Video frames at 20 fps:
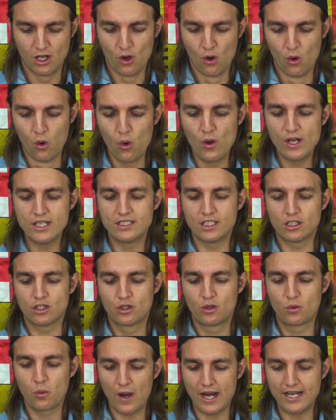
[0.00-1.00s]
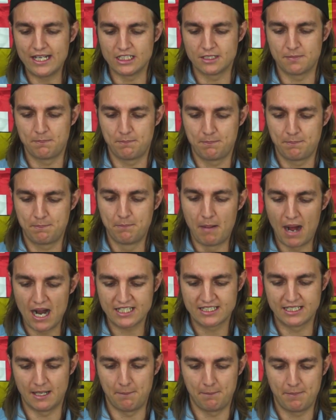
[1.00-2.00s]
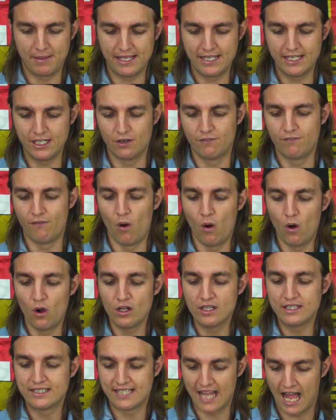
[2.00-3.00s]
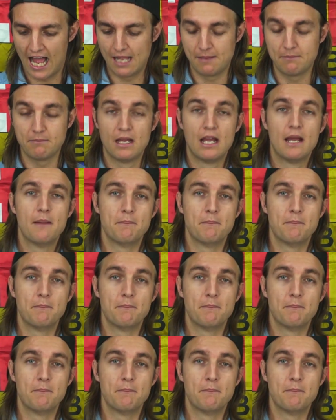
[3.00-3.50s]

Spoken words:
Who is the greatest Barca player of all time